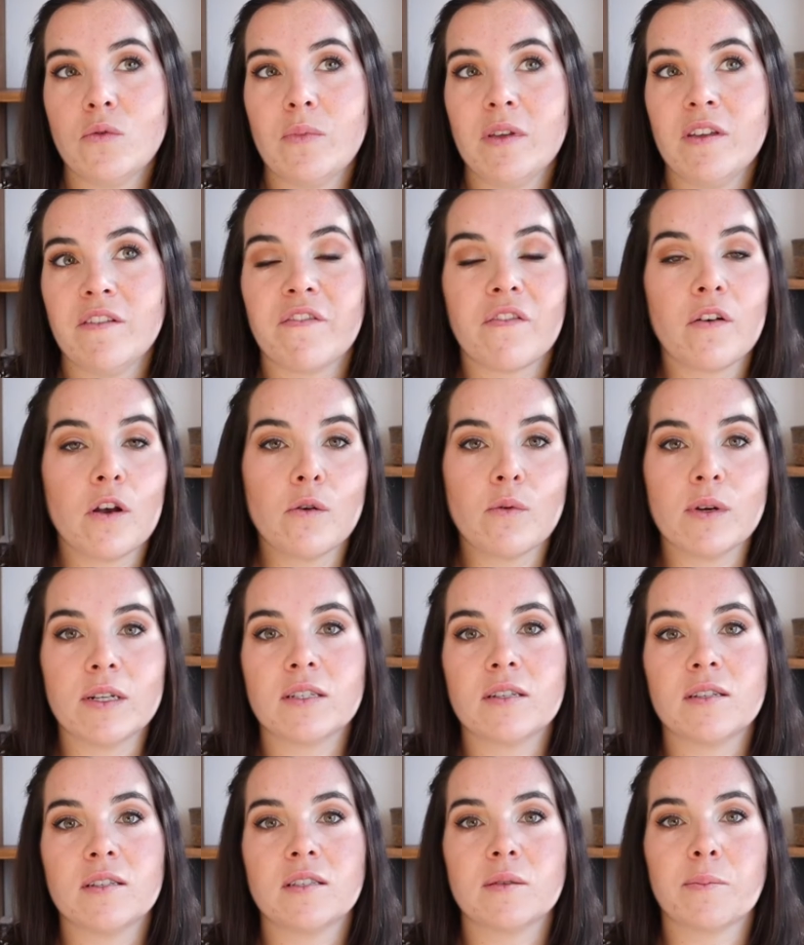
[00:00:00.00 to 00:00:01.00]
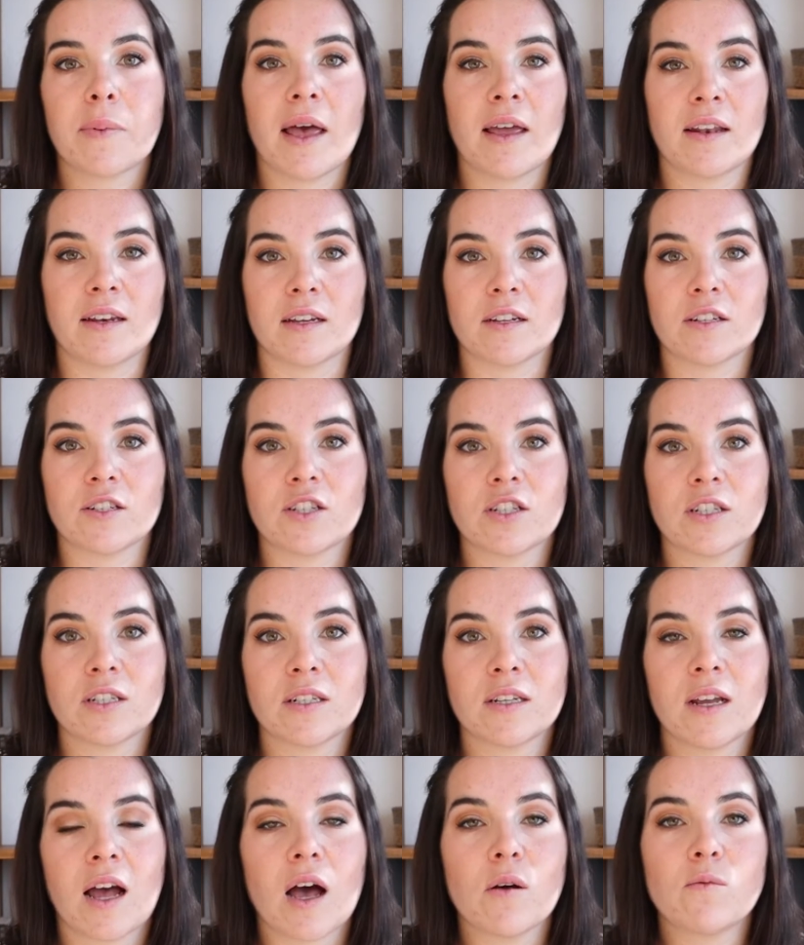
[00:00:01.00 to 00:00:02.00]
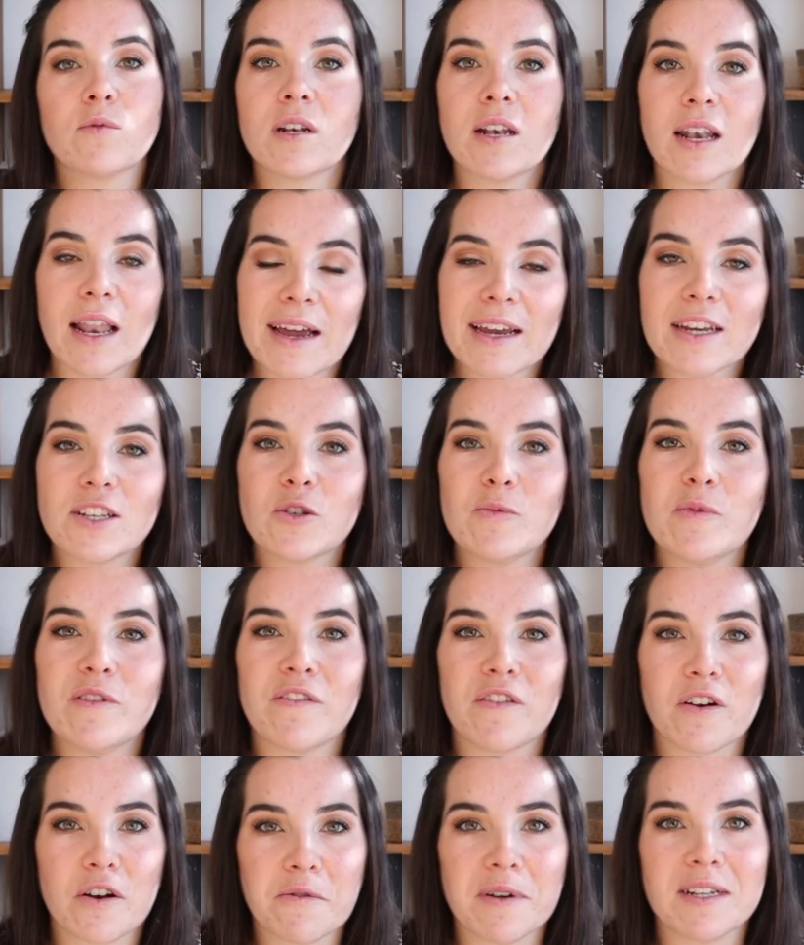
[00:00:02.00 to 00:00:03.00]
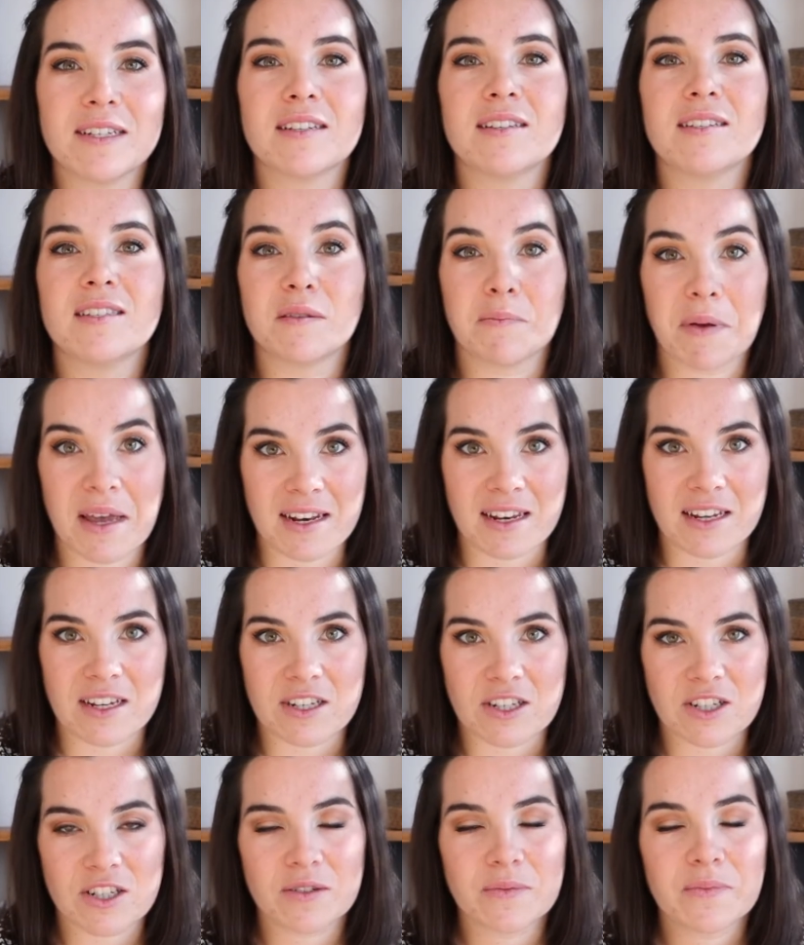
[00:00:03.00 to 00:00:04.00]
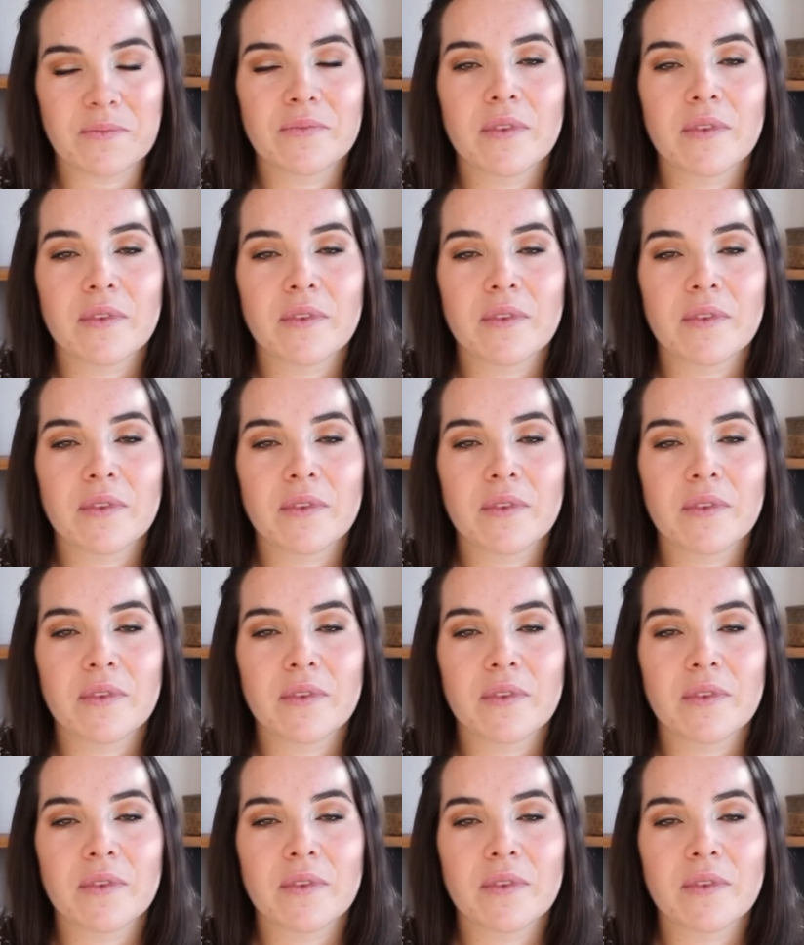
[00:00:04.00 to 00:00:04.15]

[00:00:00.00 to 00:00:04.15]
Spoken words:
be fluent in Spanish. I would like to be fluent in Spanish.